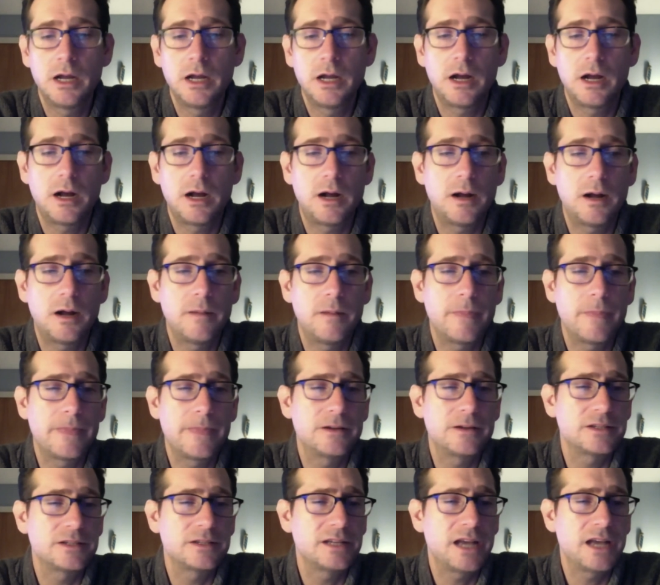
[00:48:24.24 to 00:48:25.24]
Um,
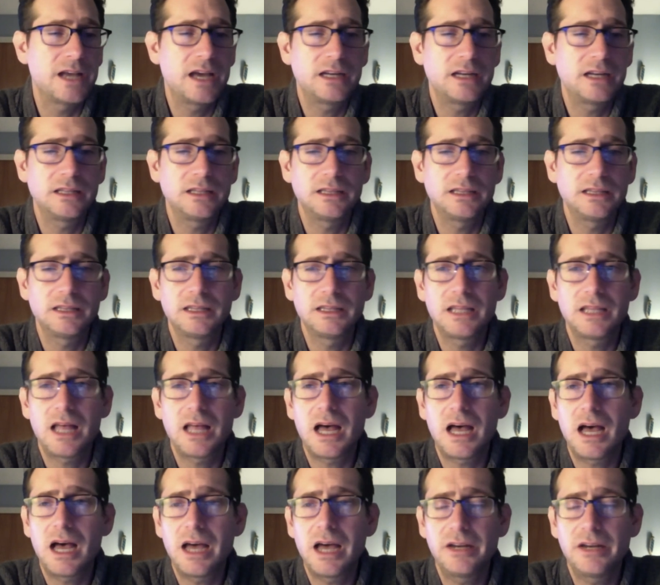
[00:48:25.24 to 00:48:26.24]
there's not a
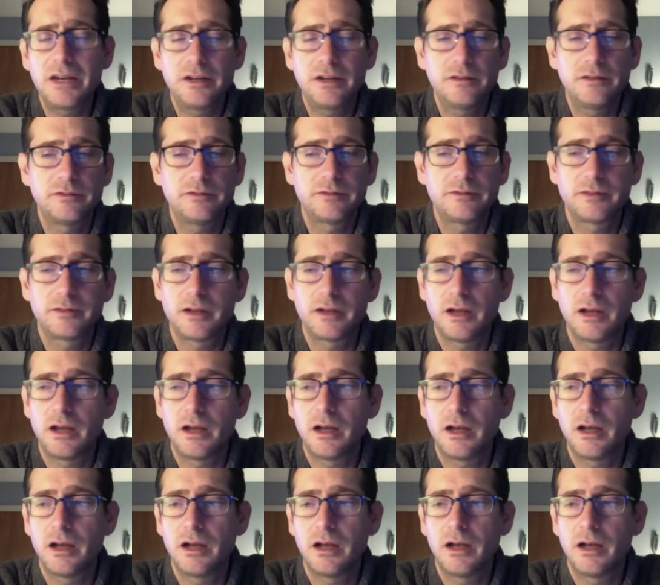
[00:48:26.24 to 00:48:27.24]
lot of
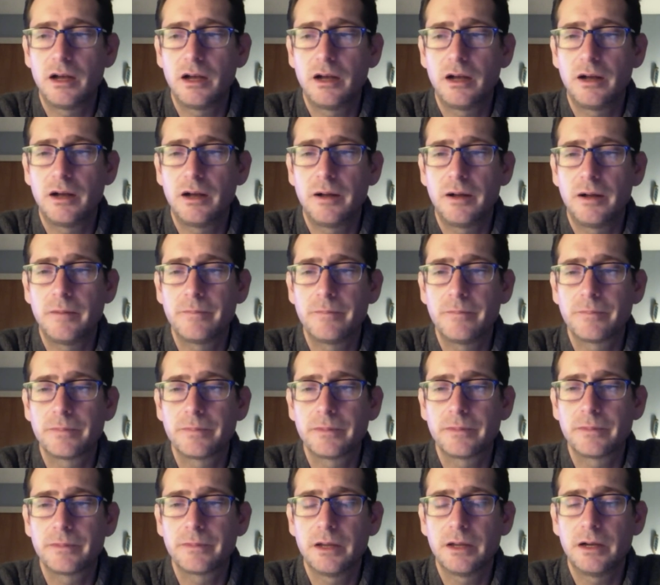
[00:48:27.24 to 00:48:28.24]
uh, um,
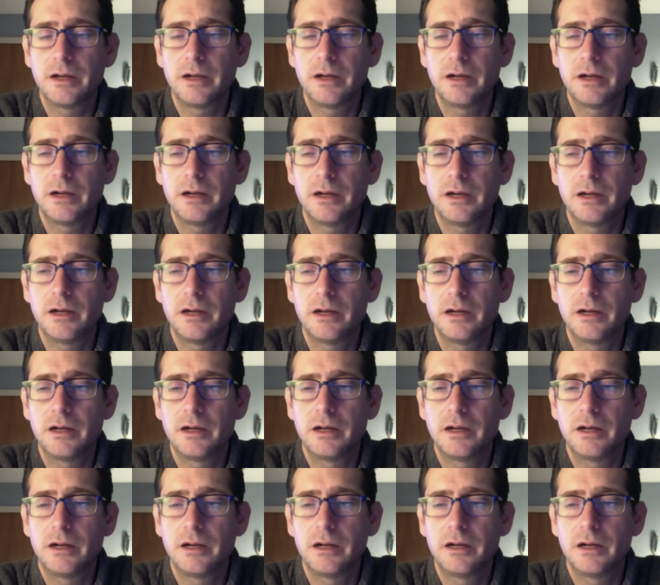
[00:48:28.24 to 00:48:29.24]
uh,
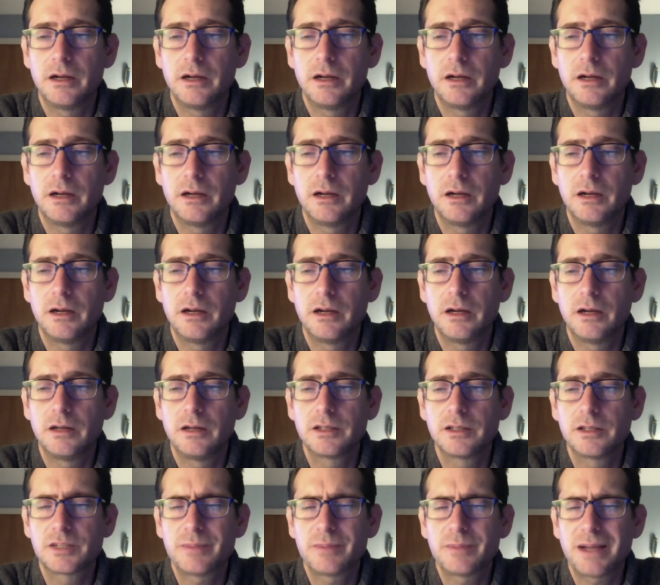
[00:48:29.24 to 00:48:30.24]

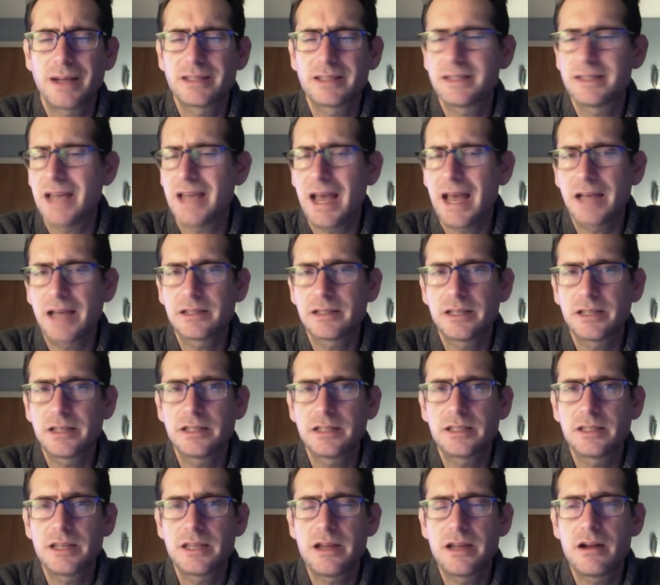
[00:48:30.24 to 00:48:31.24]
spots to
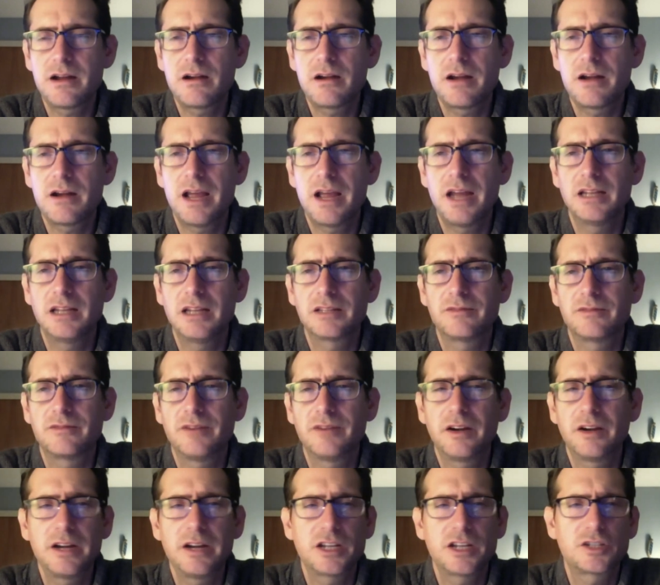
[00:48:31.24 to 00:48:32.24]
access there, and it's
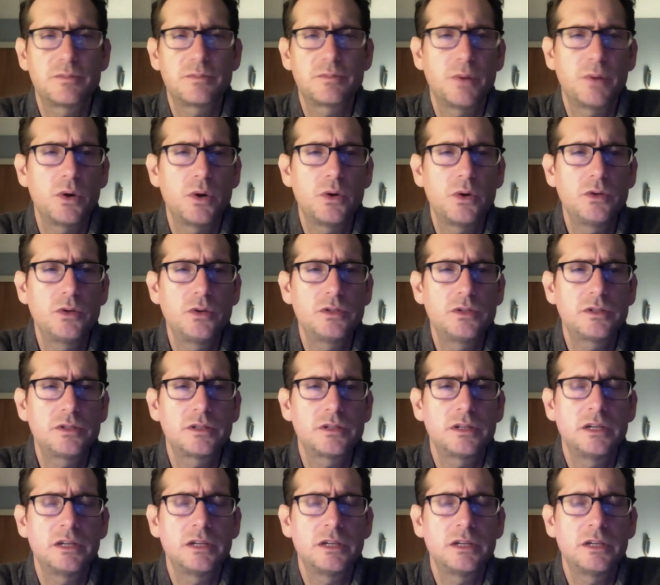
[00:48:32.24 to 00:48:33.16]
very exposed,